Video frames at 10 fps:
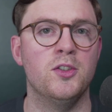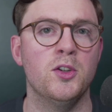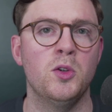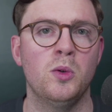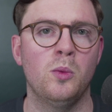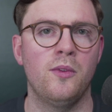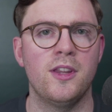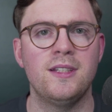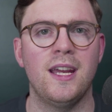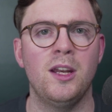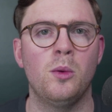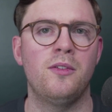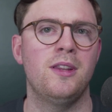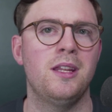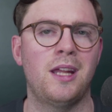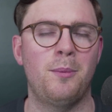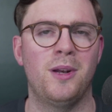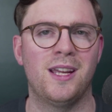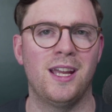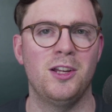do with the data within these
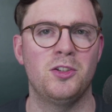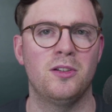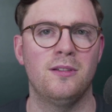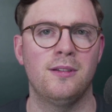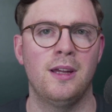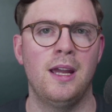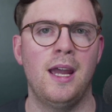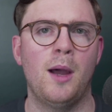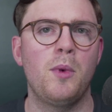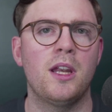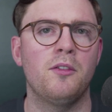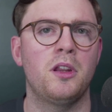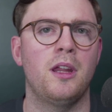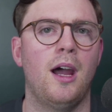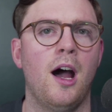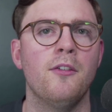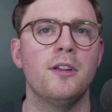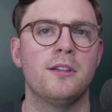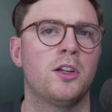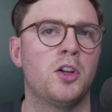applications, and we can have a set
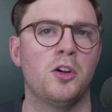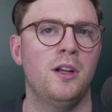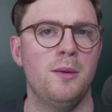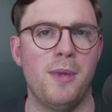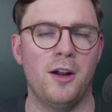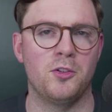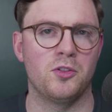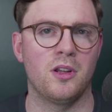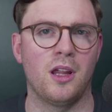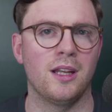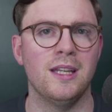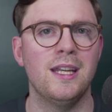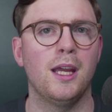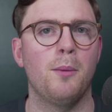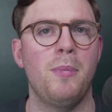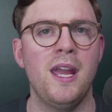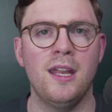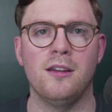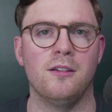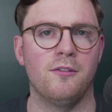other security boundaries like needing a
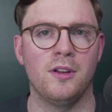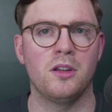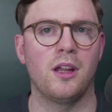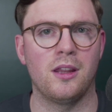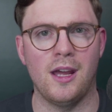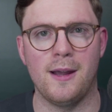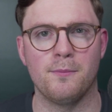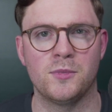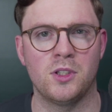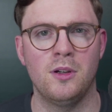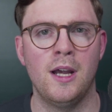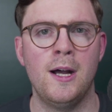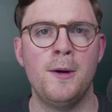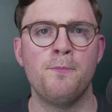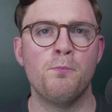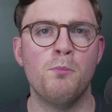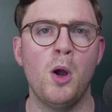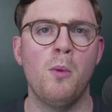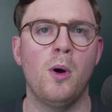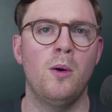PIN and things like that. So
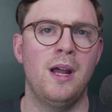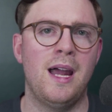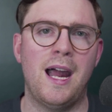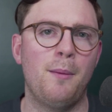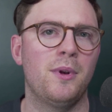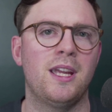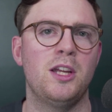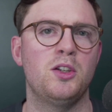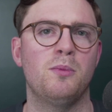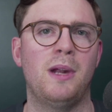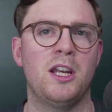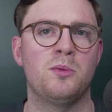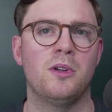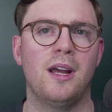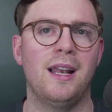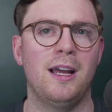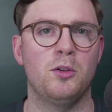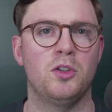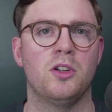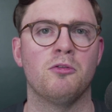mobile application management
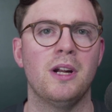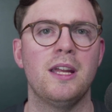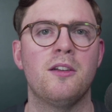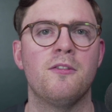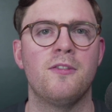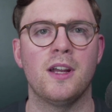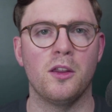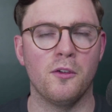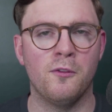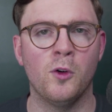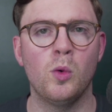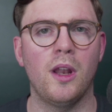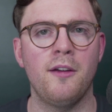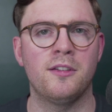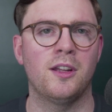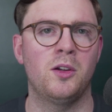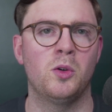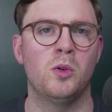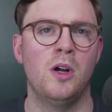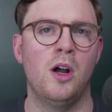allows you to really configure the full
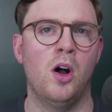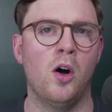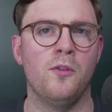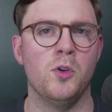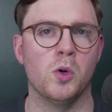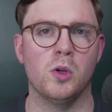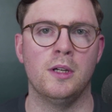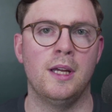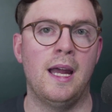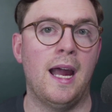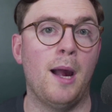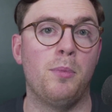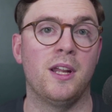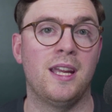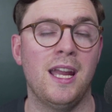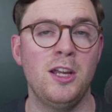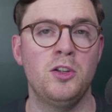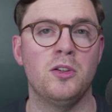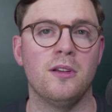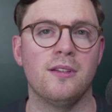lifecycle of your
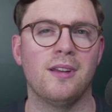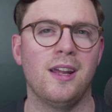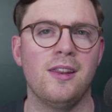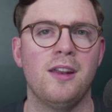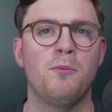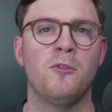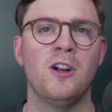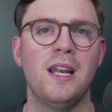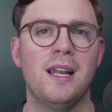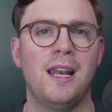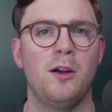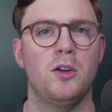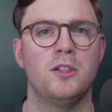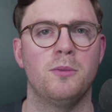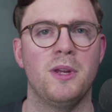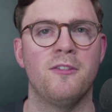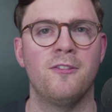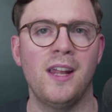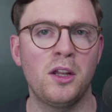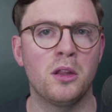applications and then really allow you to be
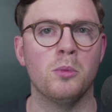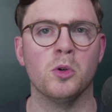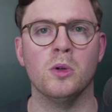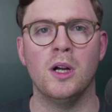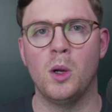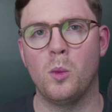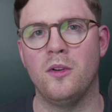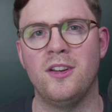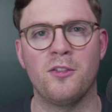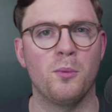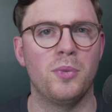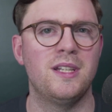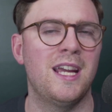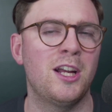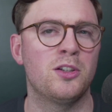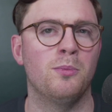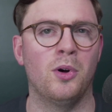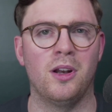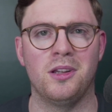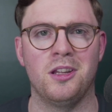flexible with different protection
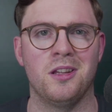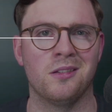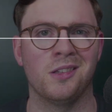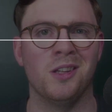policies